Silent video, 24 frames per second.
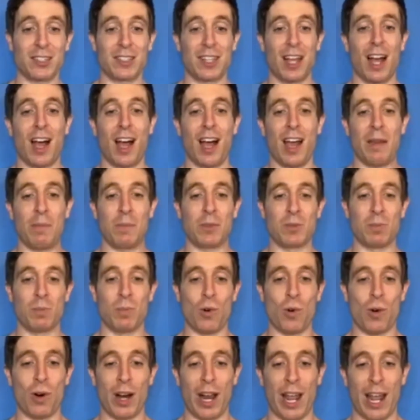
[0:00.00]
times
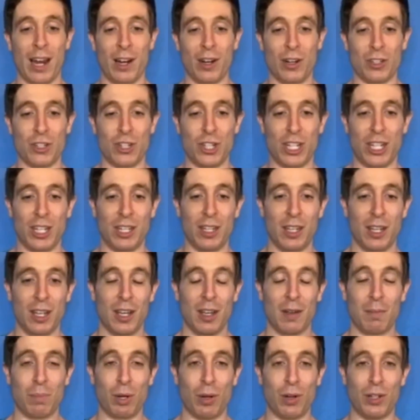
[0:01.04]
more energy
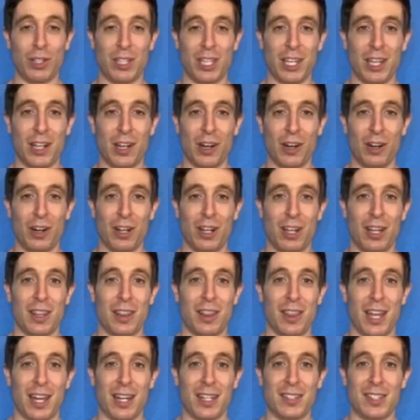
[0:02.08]
per year
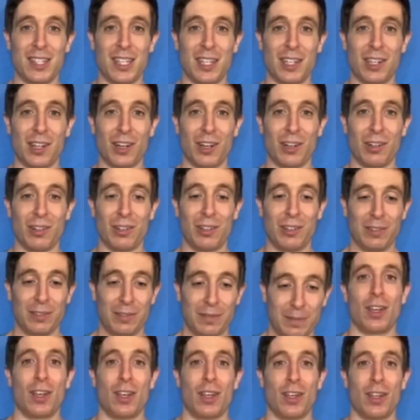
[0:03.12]
than a Tico.
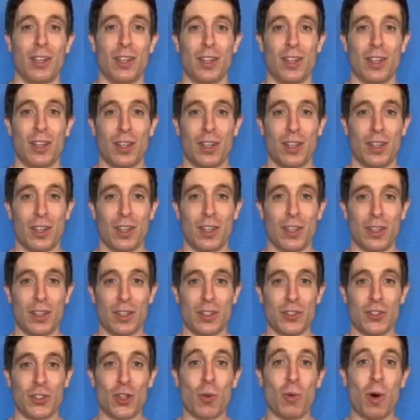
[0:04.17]

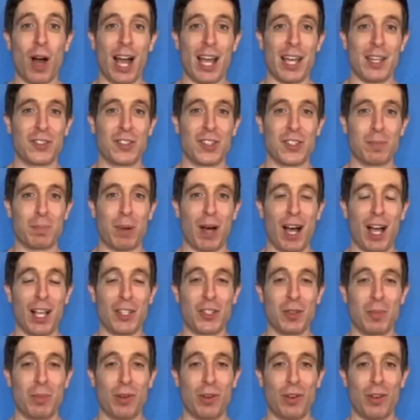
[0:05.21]
So why is this
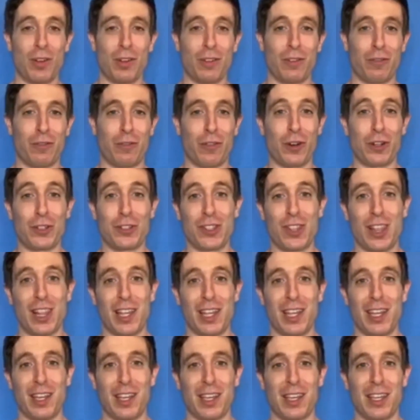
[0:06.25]
possible?
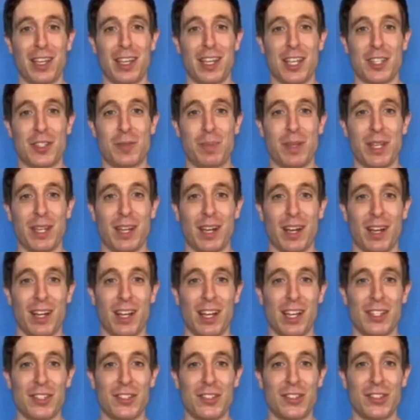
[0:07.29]
Firstly, it's
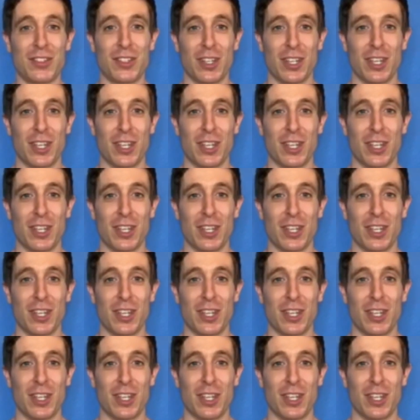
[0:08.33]
because